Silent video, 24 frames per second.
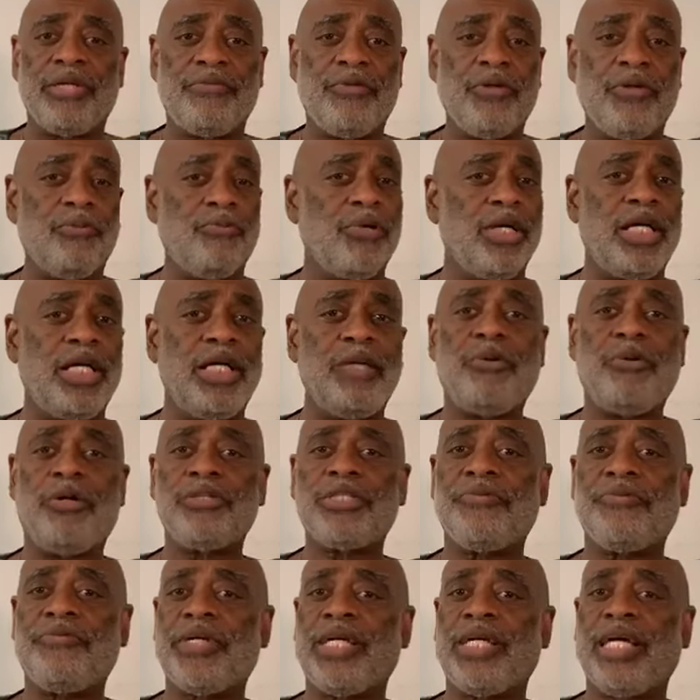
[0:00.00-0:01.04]
If you really
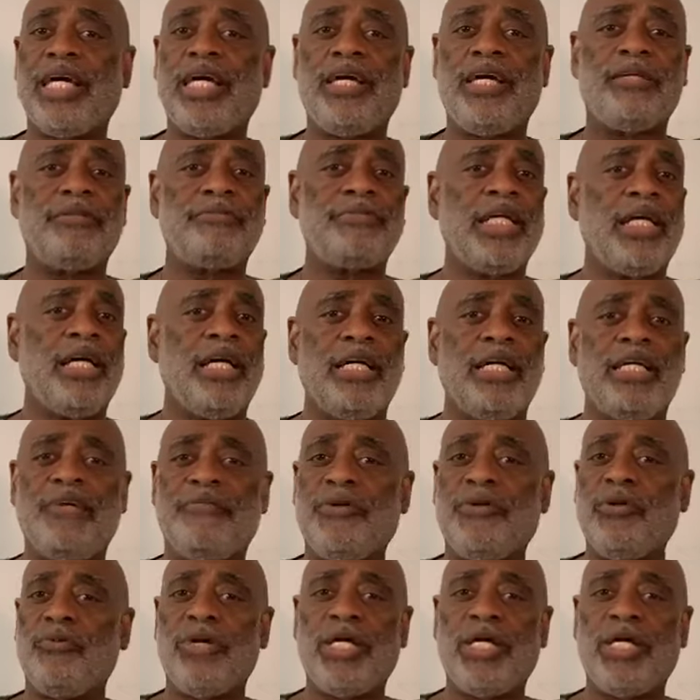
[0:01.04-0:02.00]
want to forgive, if you